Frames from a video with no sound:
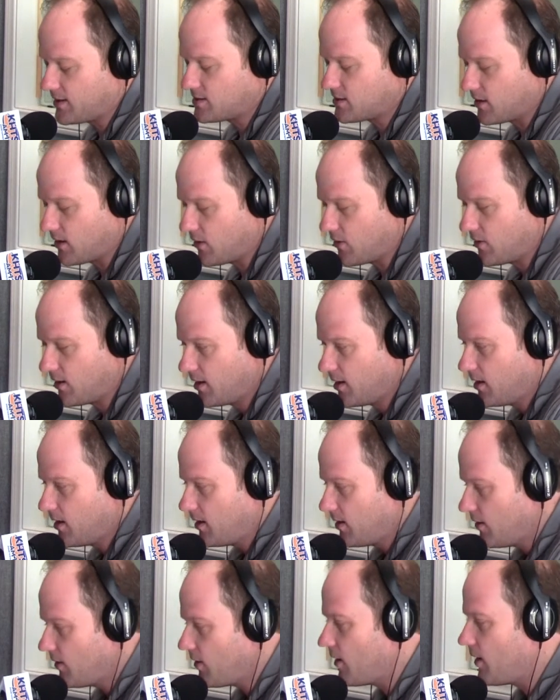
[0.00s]
I think so, they make out
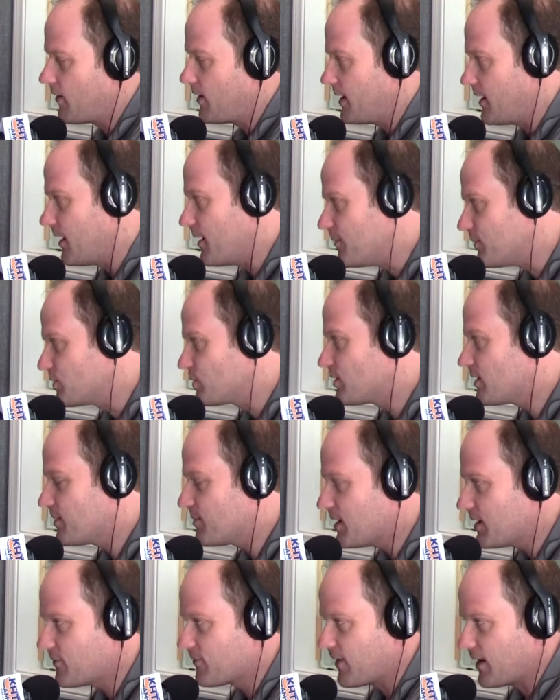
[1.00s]
okay. All right, I'm sure yeah.
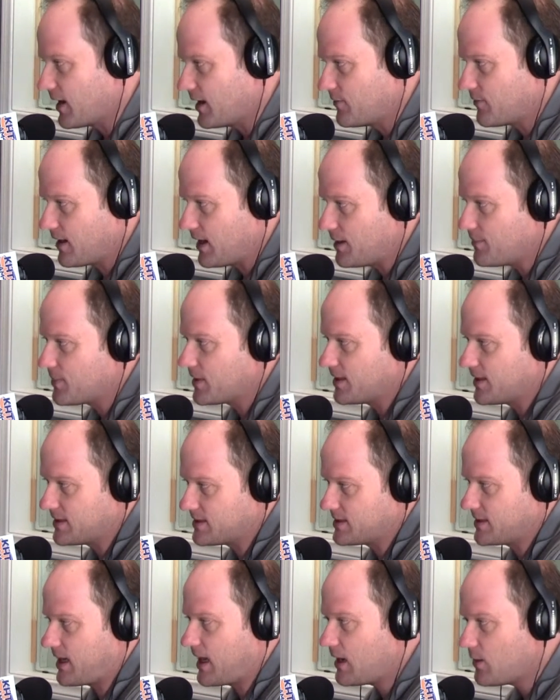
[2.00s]
they make fine, right? But
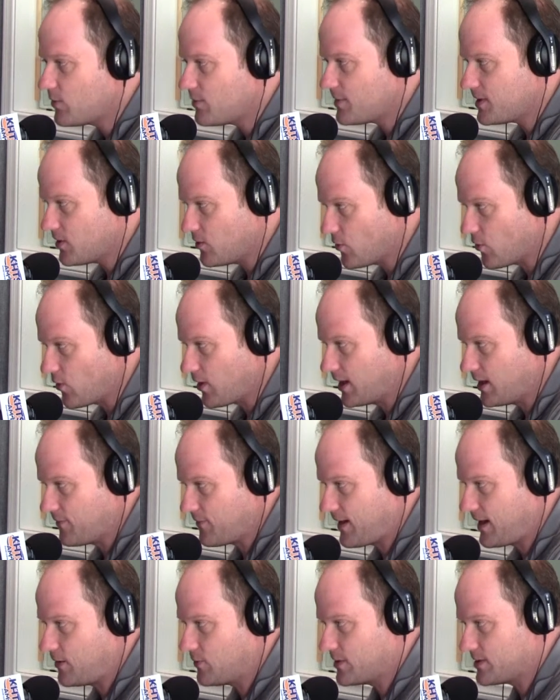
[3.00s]
listen, I would be annoyed
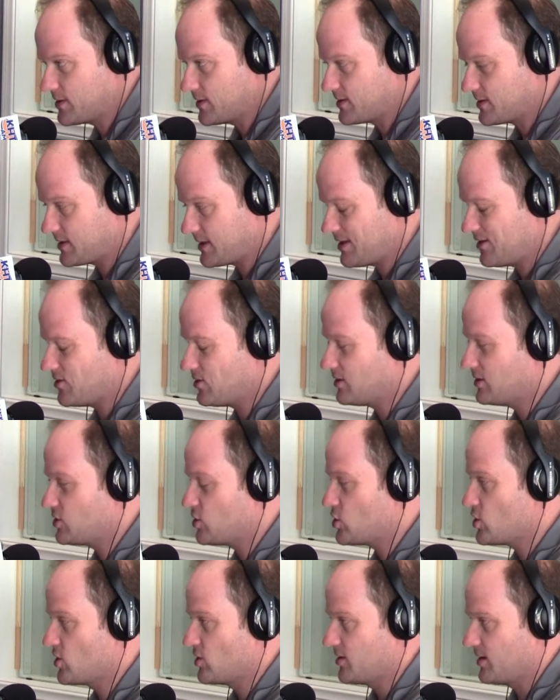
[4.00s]
if I was a skilled
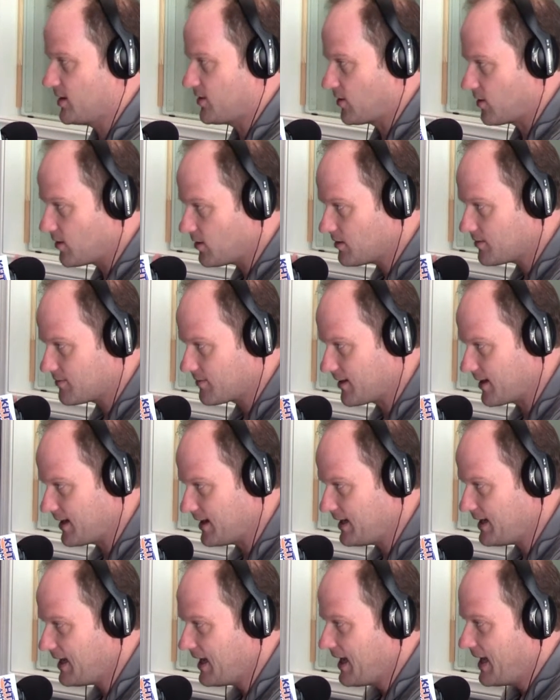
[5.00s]
cheerleader,
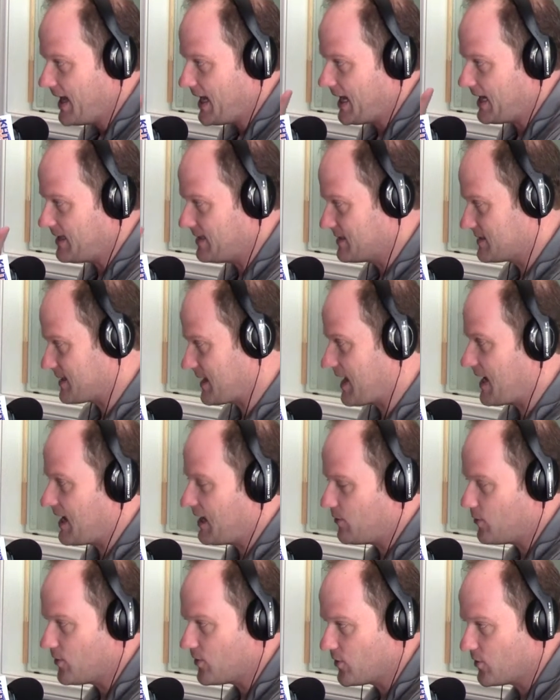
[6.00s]
right? And this
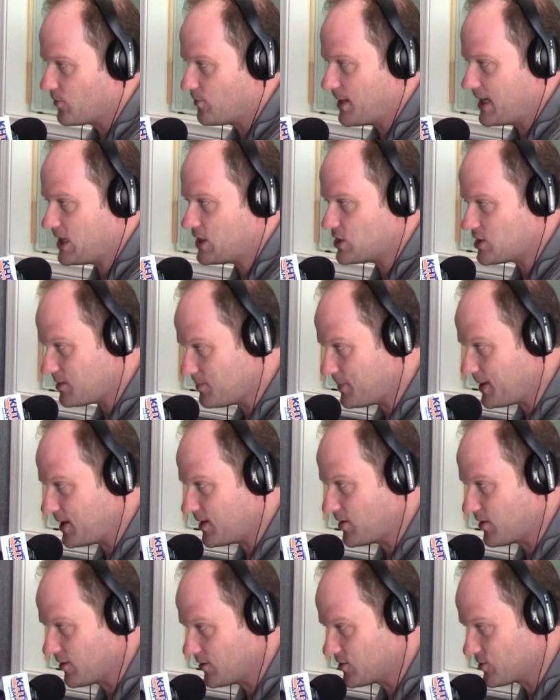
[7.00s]
guy with a mangy
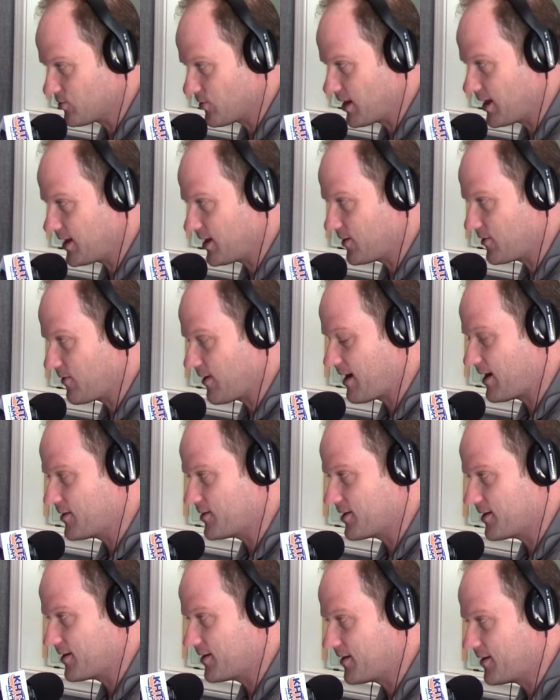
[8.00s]
beard is riding
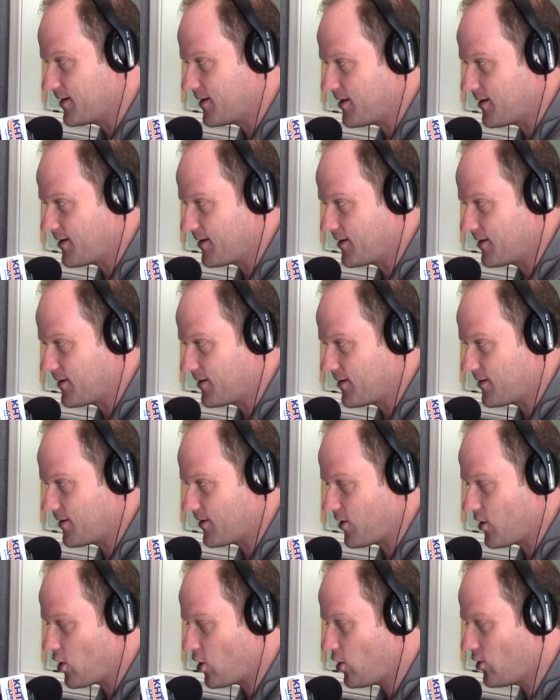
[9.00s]
around on a on a
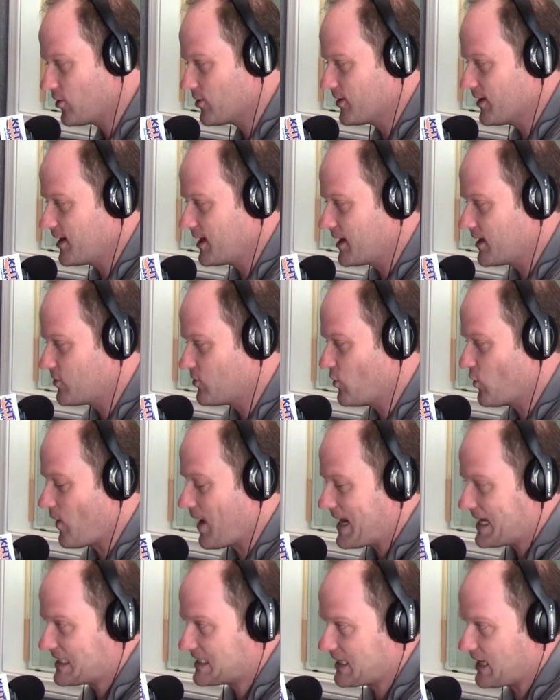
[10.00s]
on a Harley, you
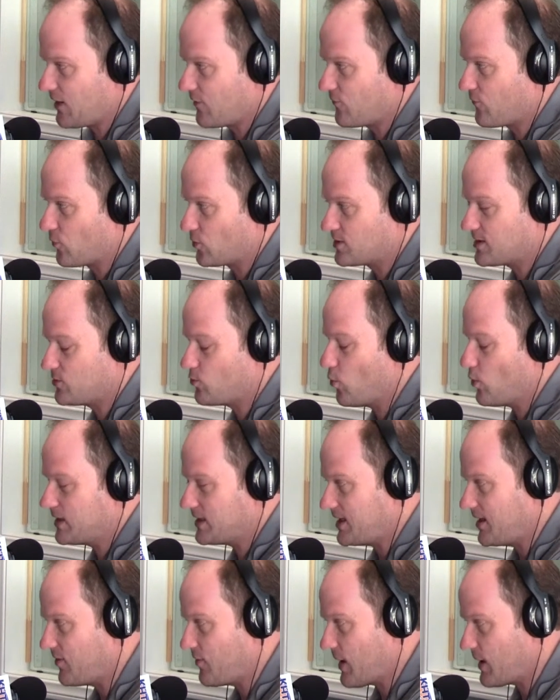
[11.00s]
know, asking for
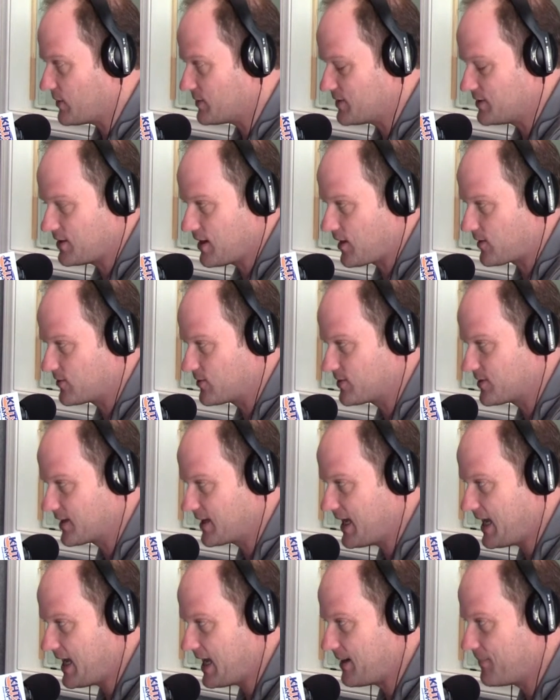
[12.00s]
twenty thousand dollars. So how
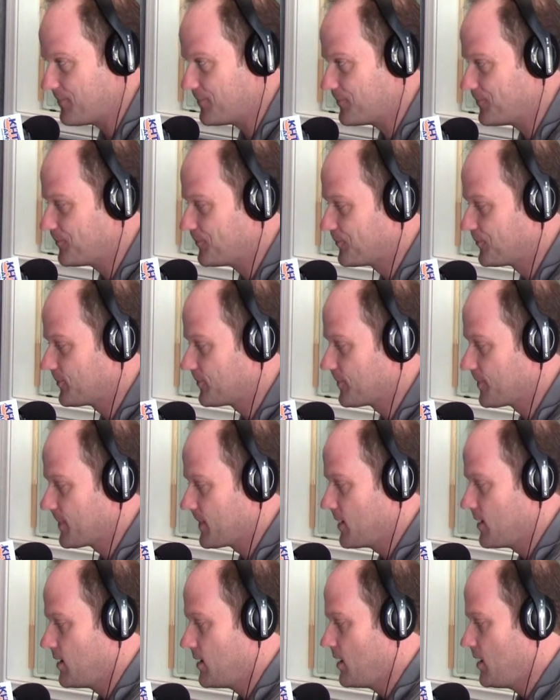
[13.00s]
many game. game how many games a
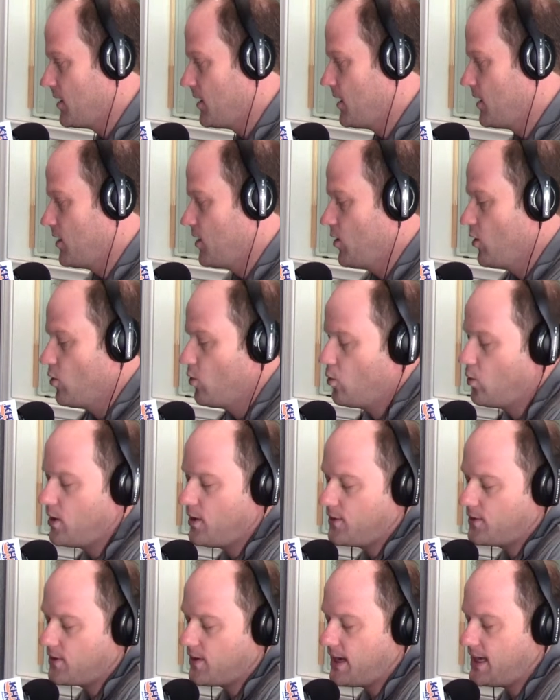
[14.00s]
month do the Vikings play?
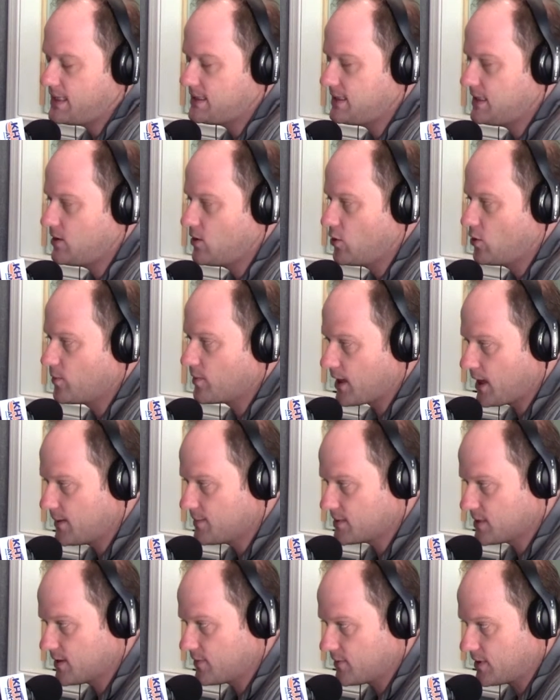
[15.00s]
Well, there are eighteen home
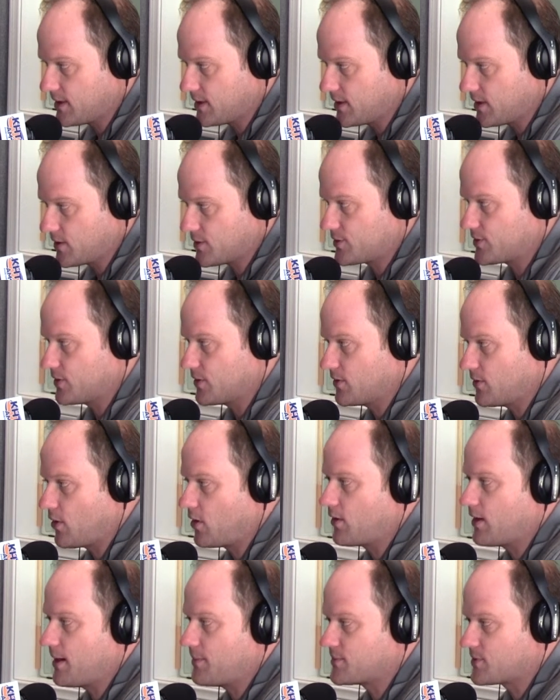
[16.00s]
games every year, so
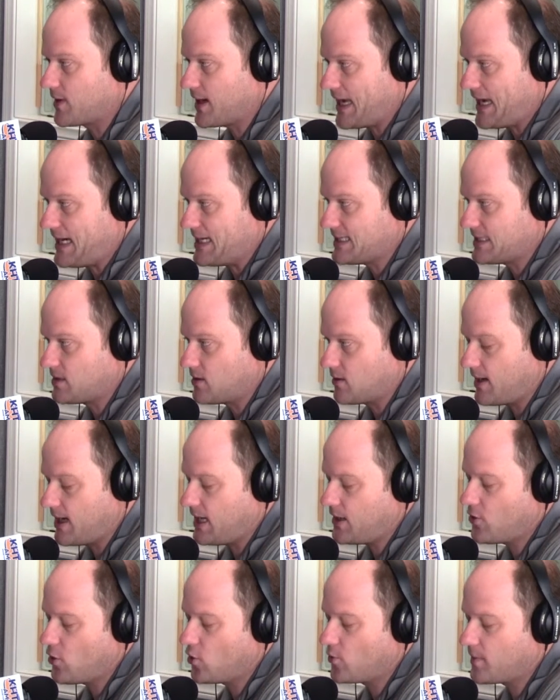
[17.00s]
or I'm sorry, eight. There are
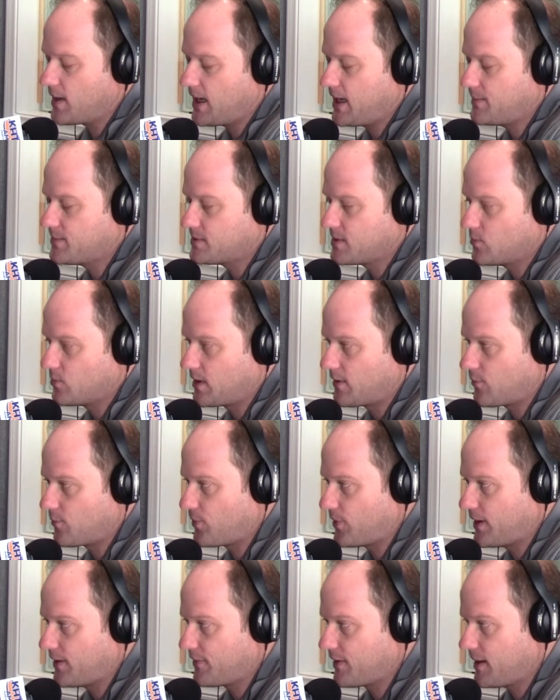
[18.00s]
eight home games, and then whatever
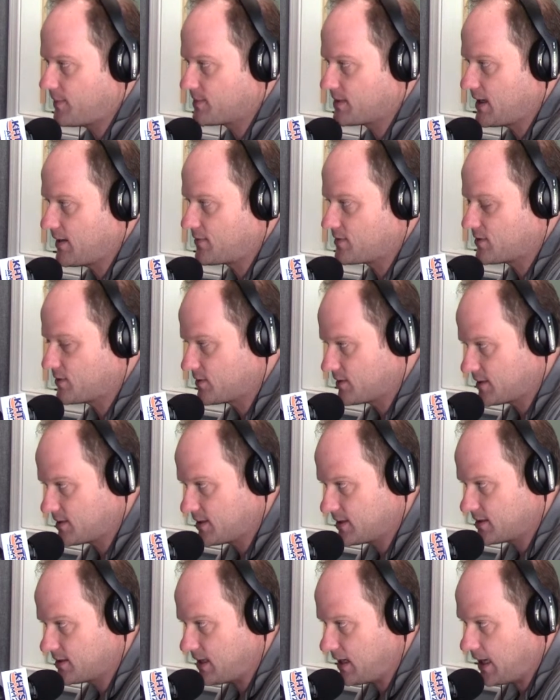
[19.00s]
playoff games they have, because there's a
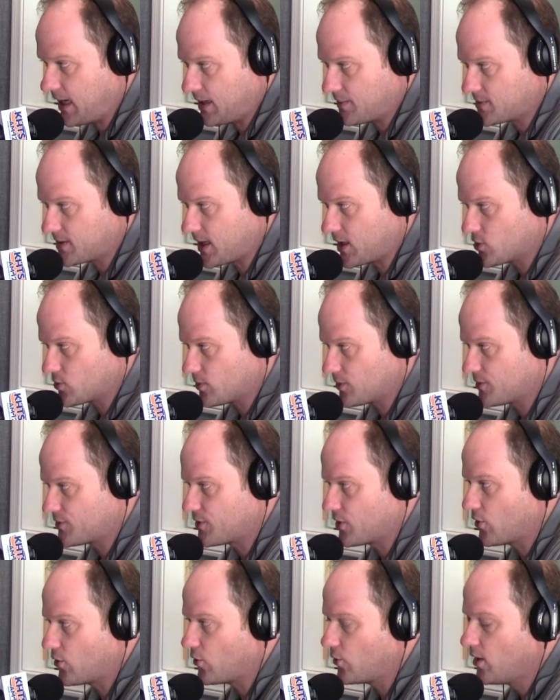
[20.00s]
sixteen game schedule.
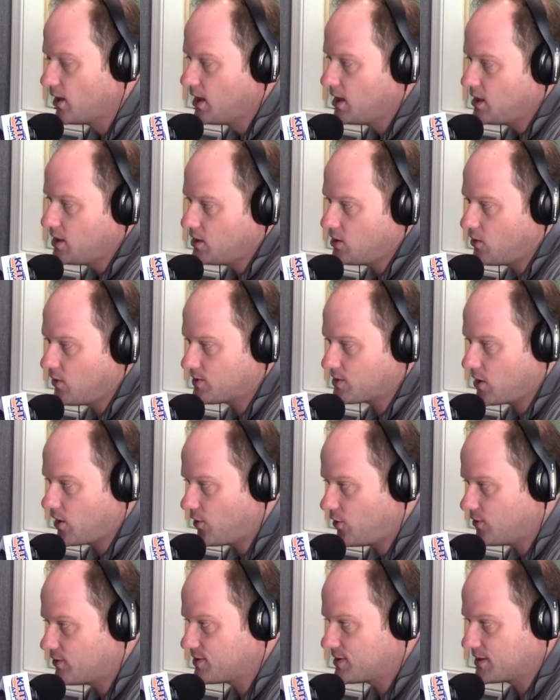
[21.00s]
So you know, it's one
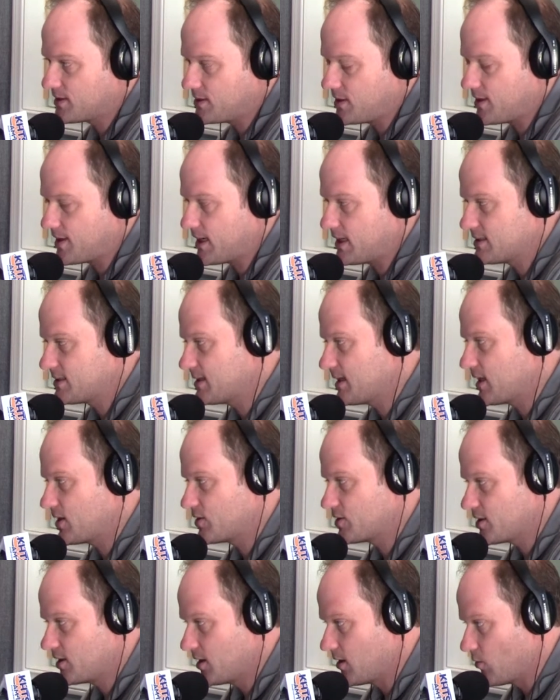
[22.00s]
hundred and sixty thousand
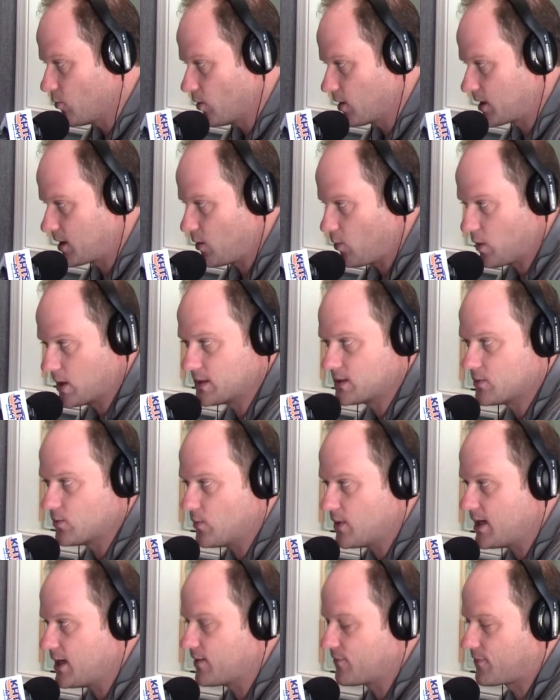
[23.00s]
dollars a year working once a
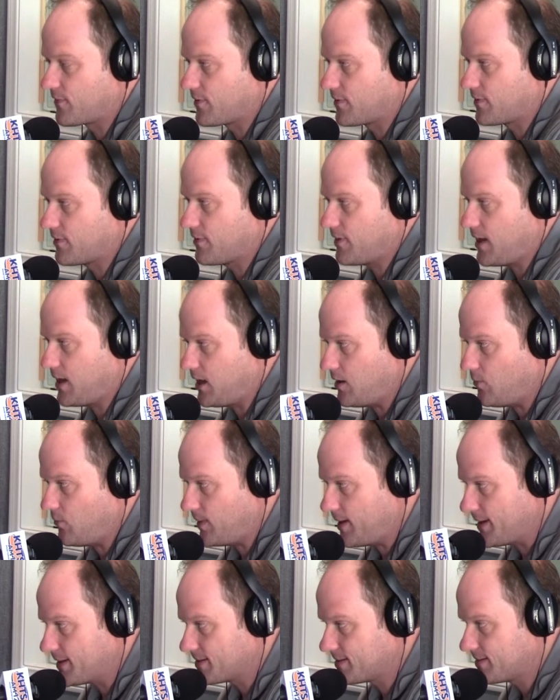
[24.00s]
week for eight
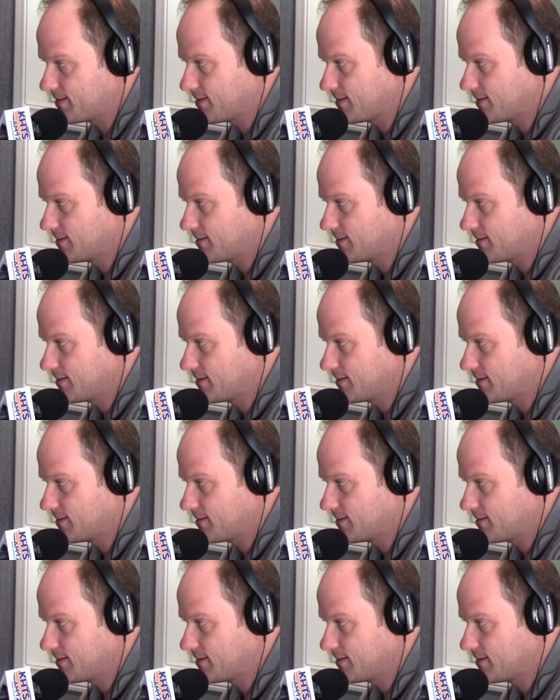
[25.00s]
weeks.